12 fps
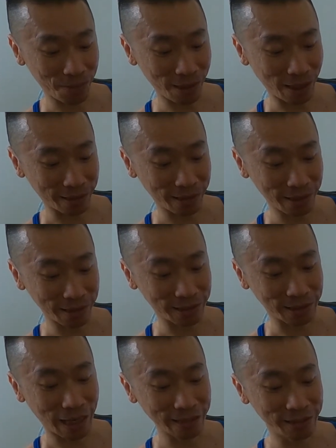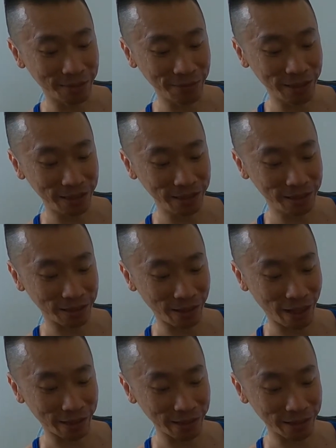like the sides of it, so
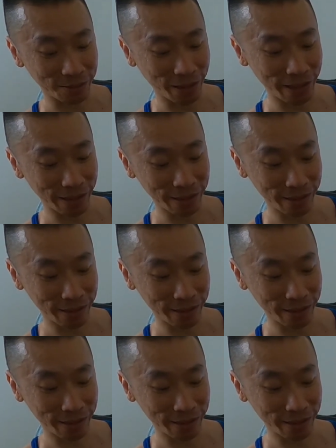that this way,